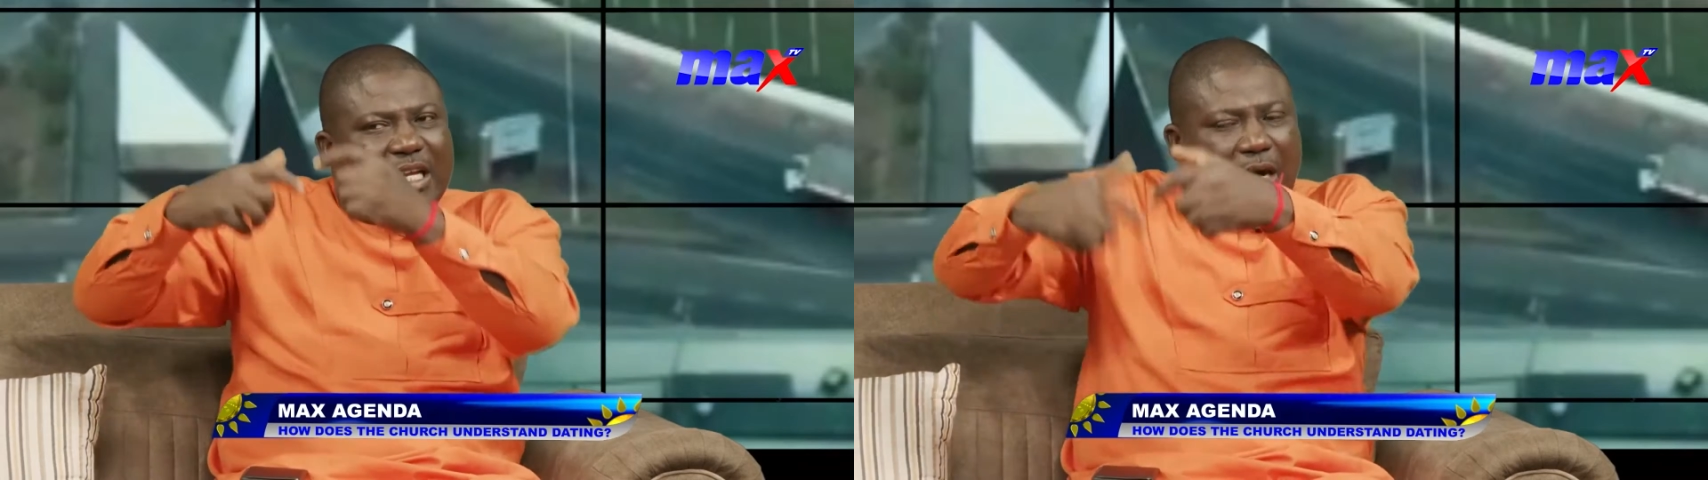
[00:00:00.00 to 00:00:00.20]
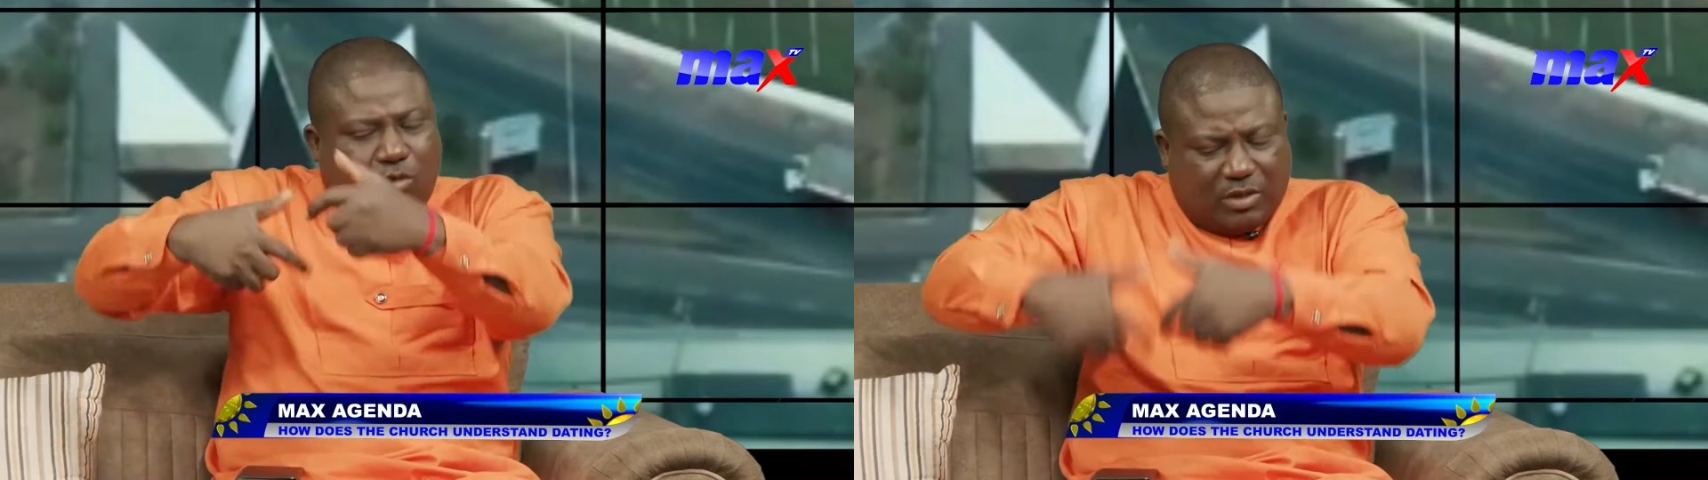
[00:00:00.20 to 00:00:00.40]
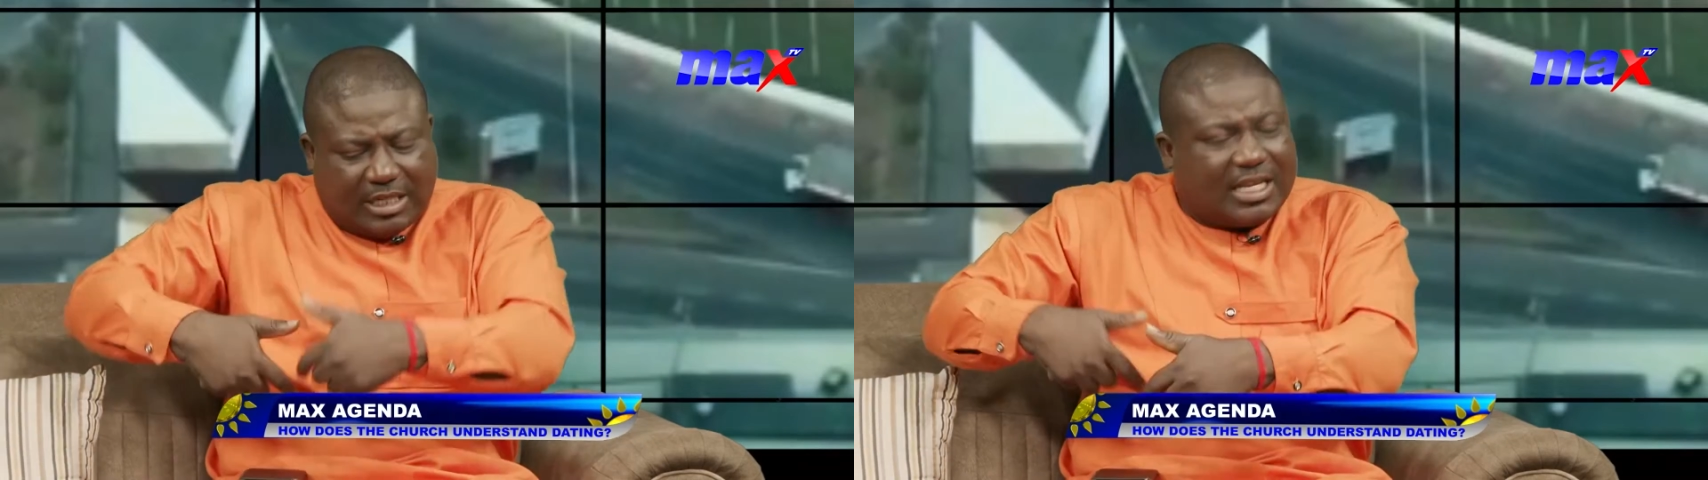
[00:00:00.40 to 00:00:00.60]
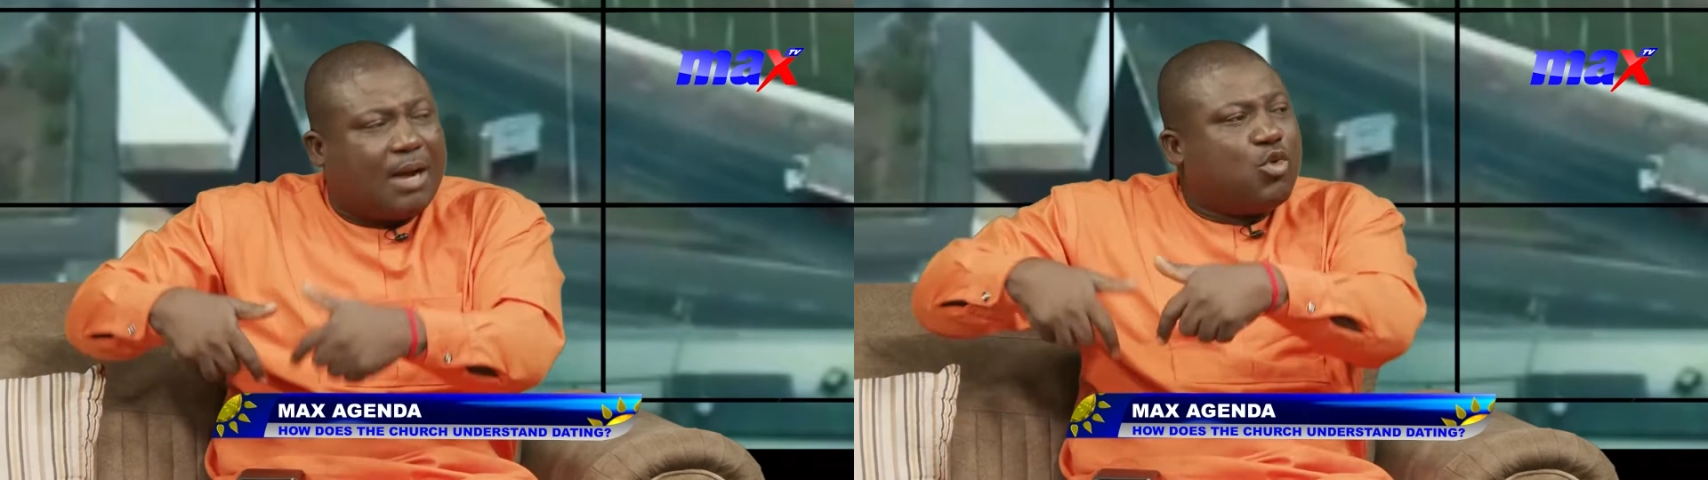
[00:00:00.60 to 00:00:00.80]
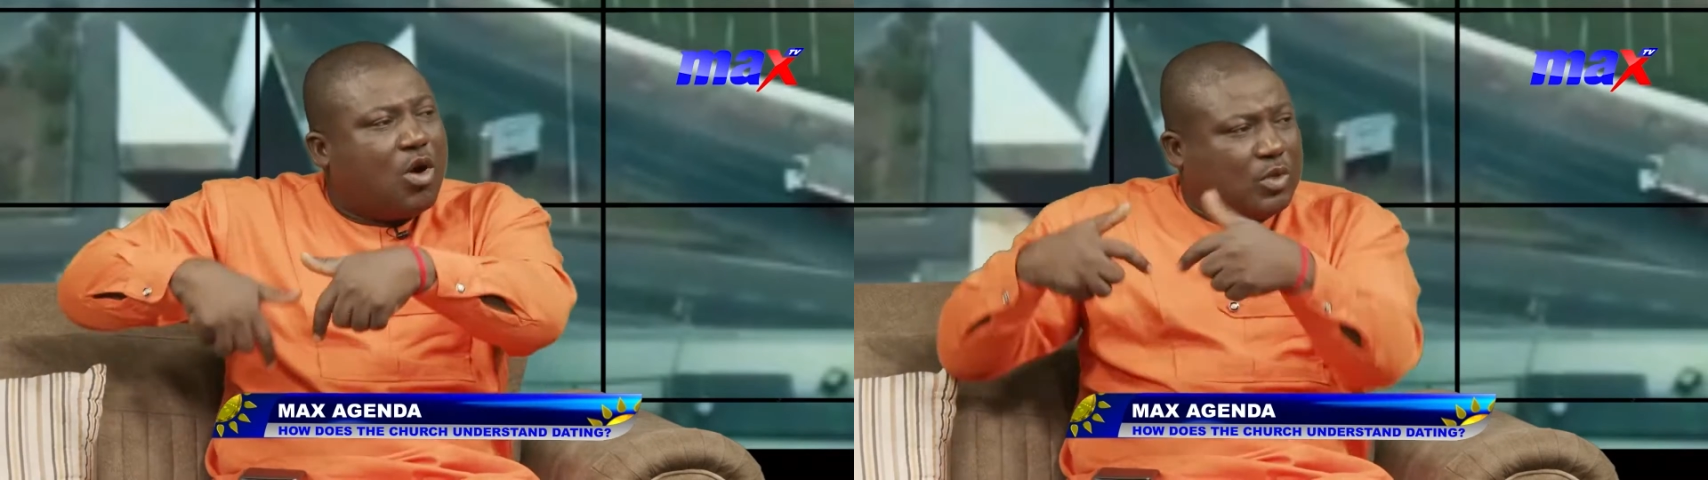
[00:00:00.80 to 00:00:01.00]
come say
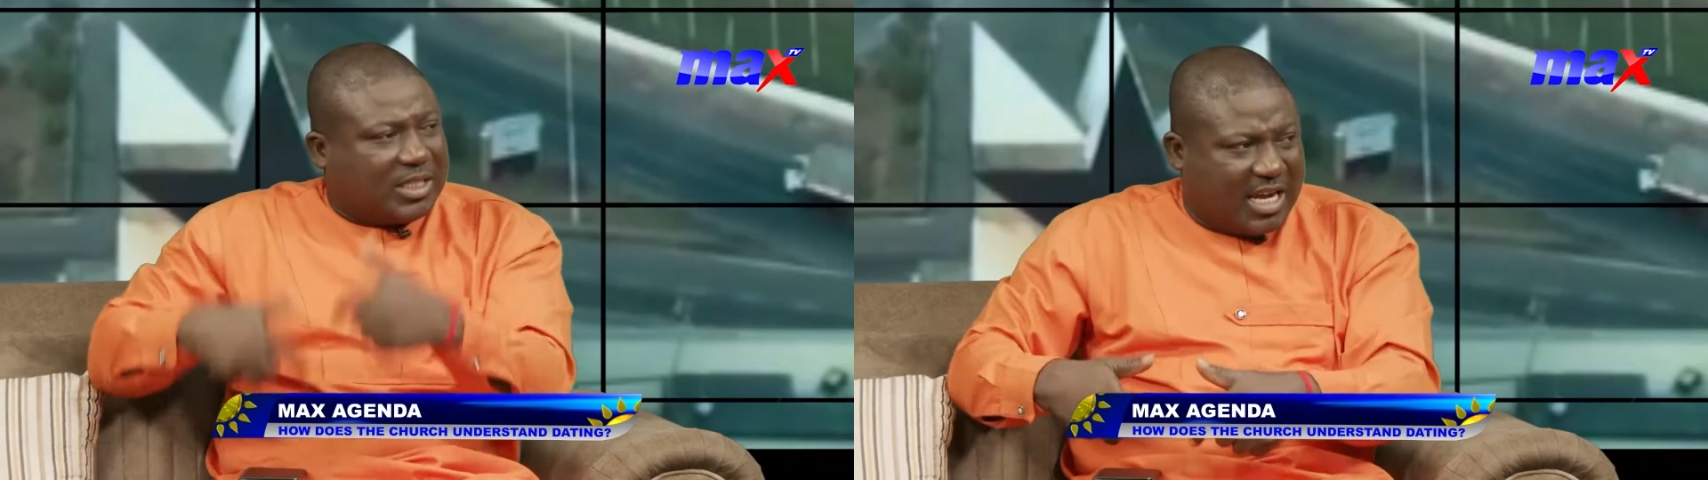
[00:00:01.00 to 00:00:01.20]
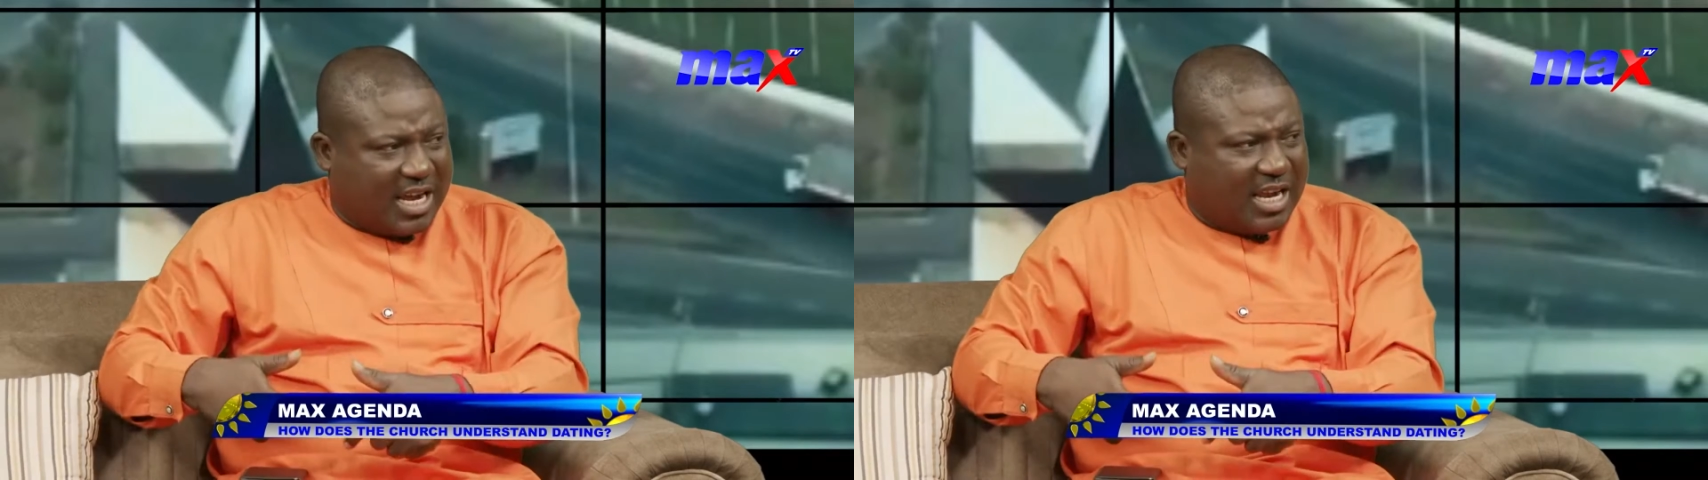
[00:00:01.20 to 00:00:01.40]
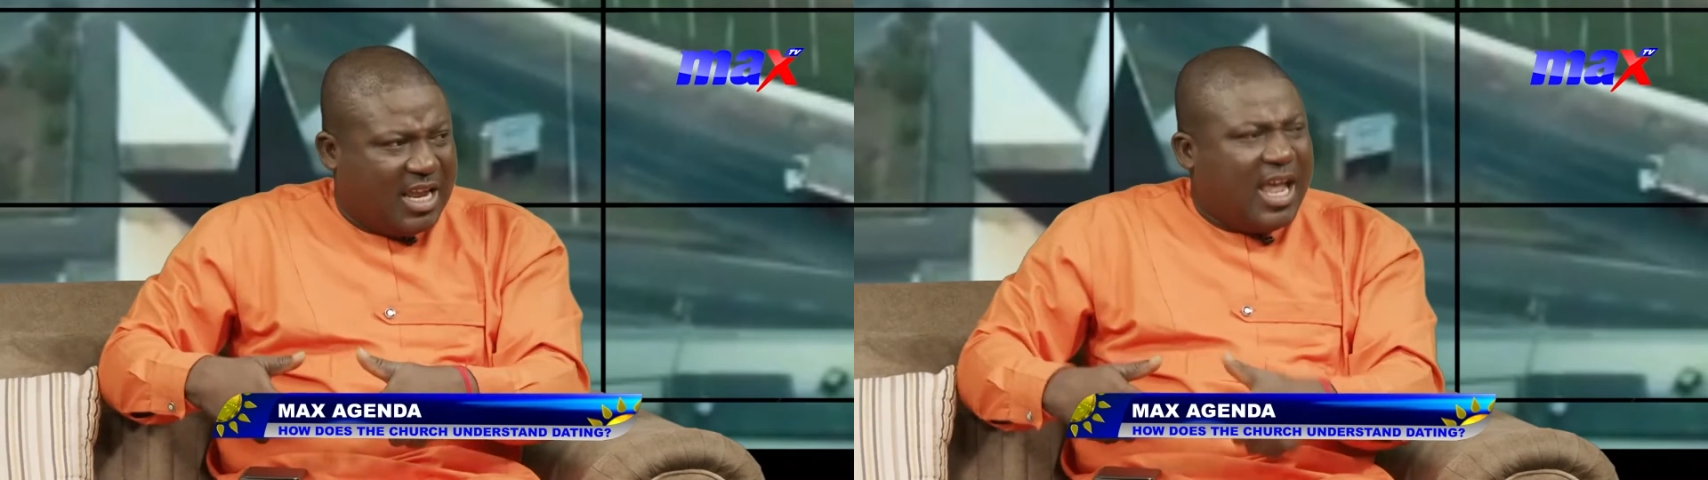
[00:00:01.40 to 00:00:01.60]
am wo who say